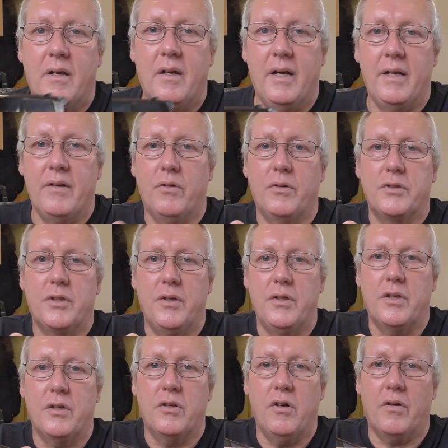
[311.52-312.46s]
and also
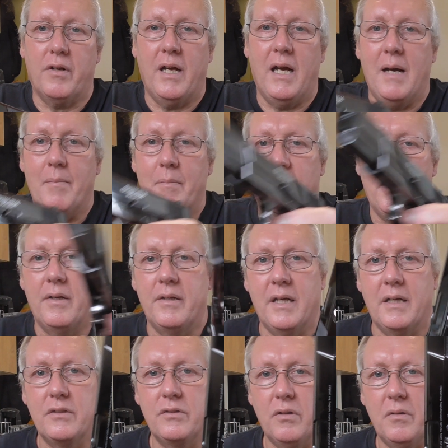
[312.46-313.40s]
you can cock the hammer, and
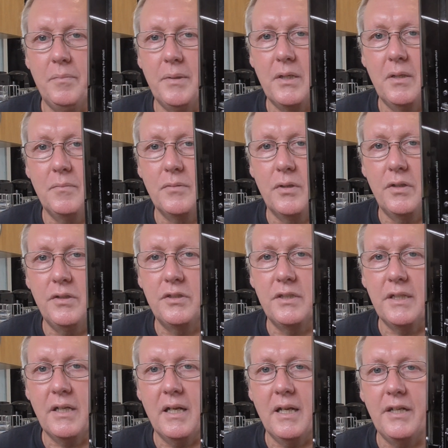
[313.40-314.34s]
that sort of becomes like
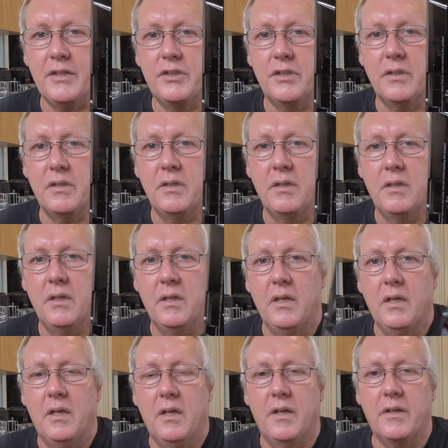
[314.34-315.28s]
single action.
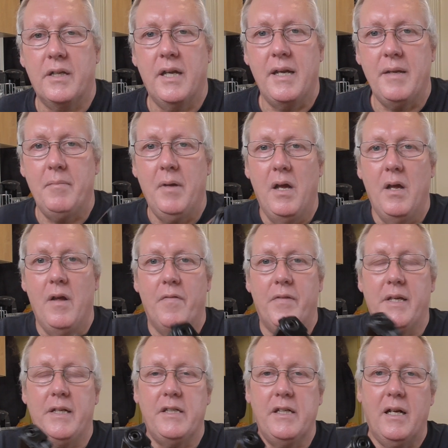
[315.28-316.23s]
Okay,
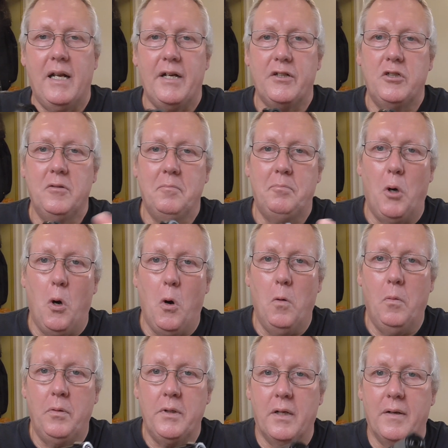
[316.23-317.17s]
the single action
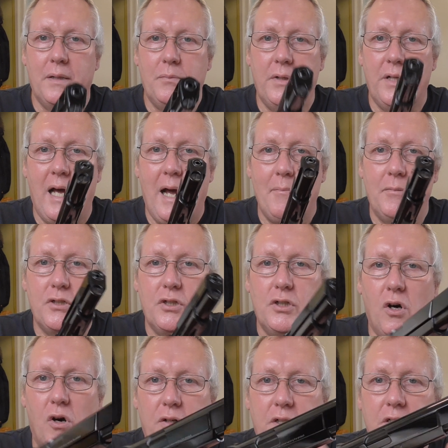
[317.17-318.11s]
pull, you know, when the hammer's
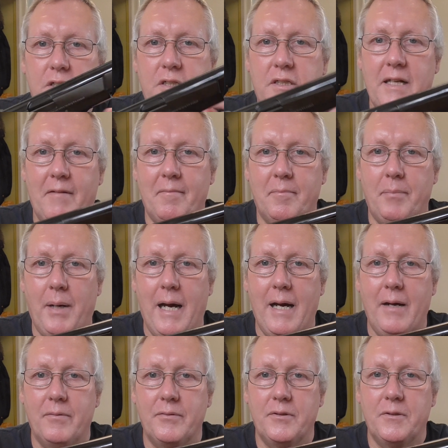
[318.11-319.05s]
cocked, is
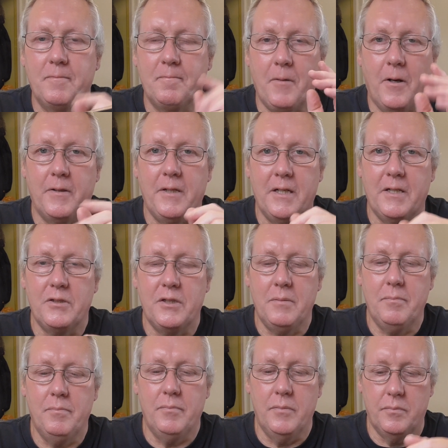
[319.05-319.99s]
£7. I did actually